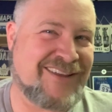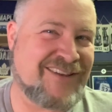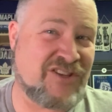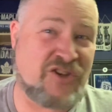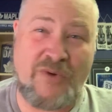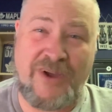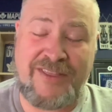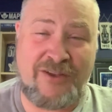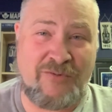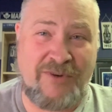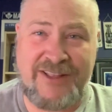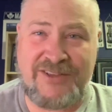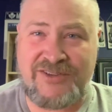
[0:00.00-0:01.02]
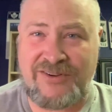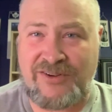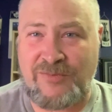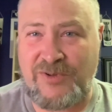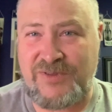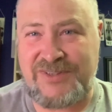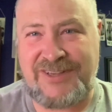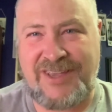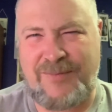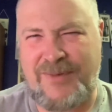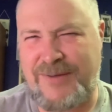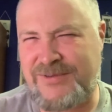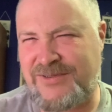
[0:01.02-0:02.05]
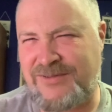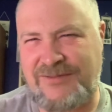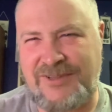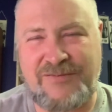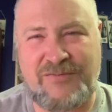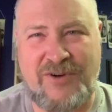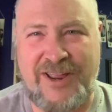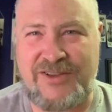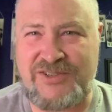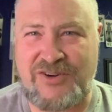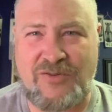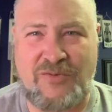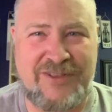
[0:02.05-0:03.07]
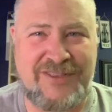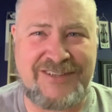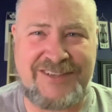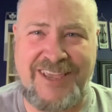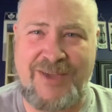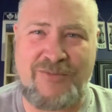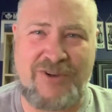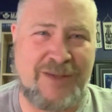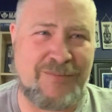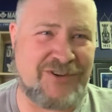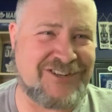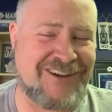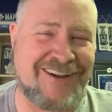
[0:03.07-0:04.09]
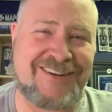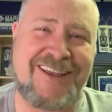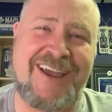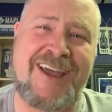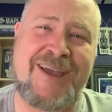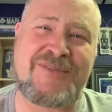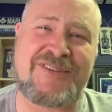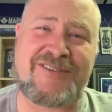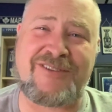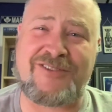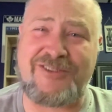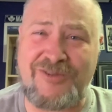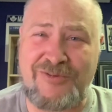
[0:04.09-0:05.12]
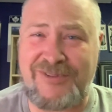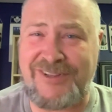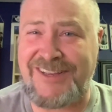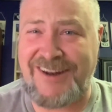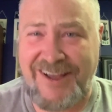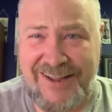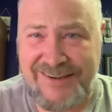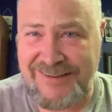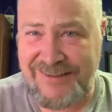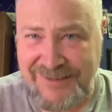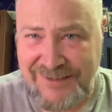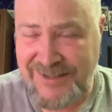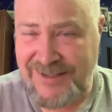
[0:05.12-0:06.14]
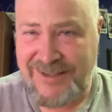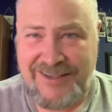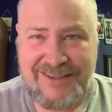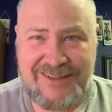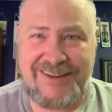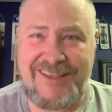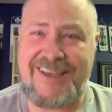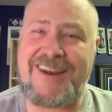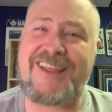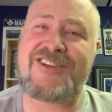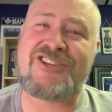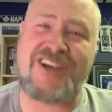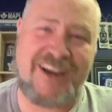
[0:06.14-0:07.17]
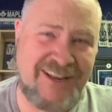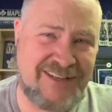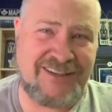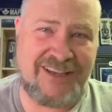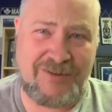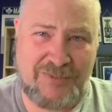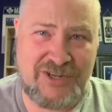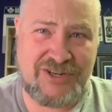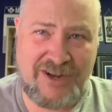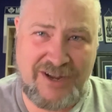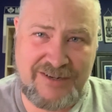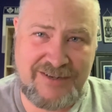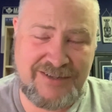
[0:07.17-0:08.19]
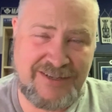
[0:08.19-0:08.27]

Do I think Ryan Searle can win this game? Absolutely. If Ryan Searle won this game, would I be shocked? Absolutely not. Not a chance I'd be shocked.